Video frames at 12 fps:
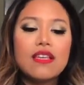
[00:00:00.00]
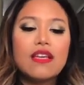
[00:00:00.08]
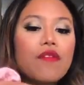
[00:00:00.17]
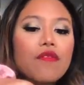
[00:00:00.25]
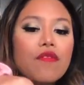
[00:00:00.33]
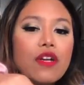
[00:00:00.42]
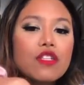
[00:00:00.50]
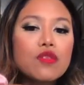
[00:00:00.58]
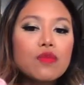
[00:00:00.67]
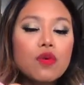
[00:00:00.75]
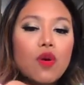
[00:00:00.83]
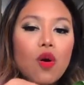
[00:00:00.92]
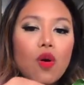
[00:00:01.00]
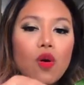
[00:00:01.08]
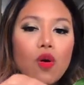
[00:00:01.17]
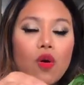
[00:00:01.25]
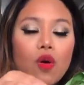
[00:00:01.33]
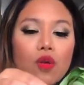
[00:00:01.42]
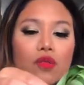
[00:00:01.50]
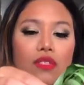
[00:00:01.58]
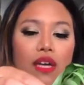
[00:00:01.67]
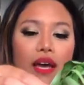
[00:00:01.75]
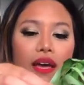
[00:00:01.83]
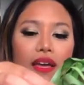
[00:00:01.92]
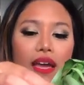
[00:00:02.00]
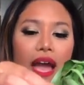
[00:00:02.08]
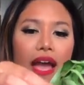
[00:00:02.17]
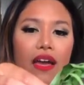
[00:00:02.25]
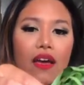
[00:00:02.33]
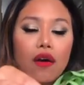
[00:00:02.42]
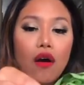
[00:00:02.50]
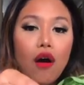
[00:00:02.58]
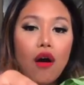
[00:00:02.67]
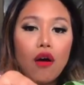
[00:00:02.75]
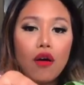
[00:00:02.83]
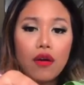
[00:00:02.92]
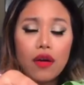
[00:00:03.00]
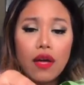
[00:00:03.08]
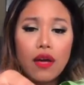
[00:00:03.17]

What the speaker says: vegetable called kangkong.